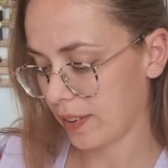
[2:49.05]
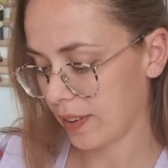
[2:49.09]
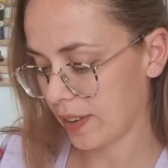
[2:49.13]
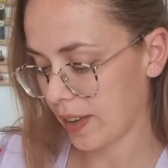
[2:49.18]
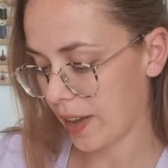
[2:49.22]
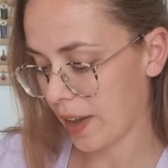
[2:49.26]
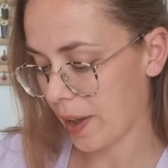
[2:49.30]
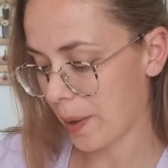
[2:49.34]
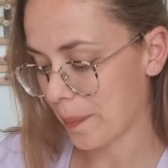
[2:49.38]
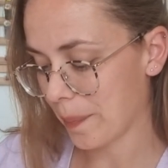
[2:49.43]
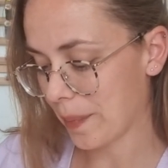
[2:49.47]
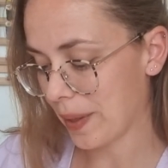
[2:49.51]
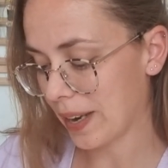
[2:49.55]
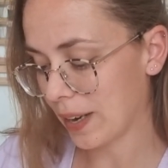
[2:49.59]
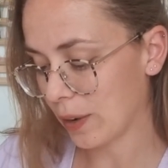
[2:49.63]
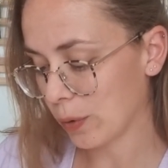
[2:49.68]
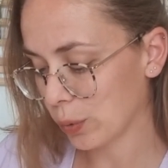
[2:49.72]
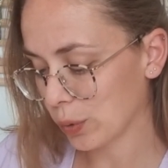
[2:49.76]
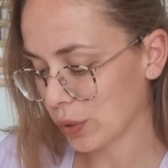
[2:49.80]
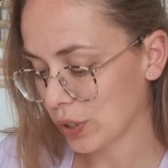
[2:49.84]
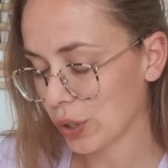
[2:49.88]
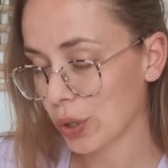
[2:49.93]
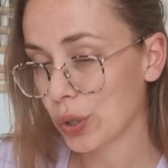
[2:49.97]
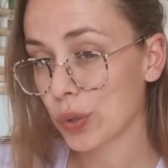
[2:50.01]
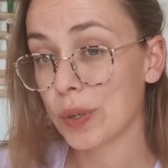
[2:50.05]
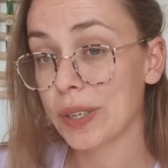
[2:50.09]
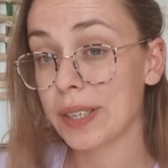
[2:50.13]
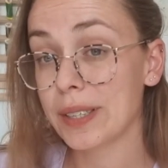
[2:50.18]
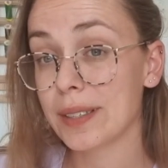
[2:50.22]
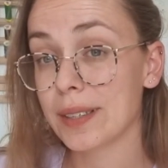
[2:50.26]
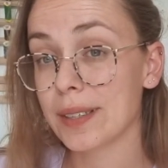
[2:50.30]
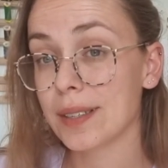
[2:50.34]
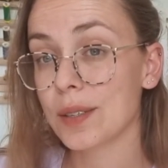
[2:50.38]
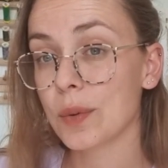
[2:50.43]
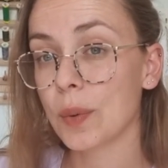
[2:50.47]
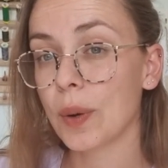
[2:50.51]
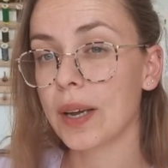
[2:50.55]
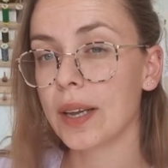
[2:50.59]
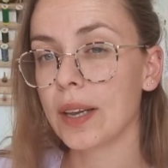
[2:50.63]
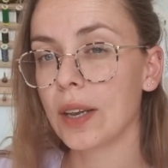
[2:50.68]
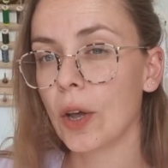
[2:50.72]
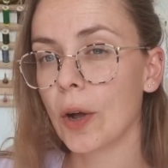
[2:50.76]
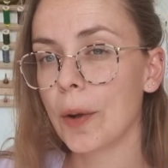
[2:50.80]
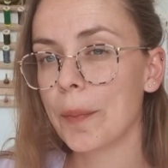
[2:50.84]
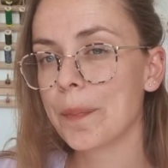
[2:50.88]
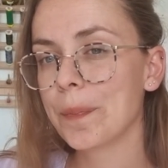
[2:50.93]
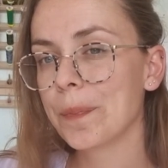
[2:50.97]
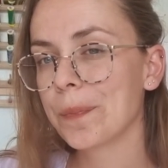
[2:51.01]
and it also creases quite a
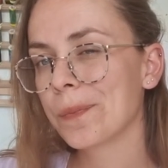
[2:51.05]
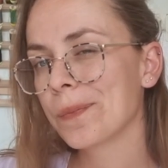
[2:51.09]
lot.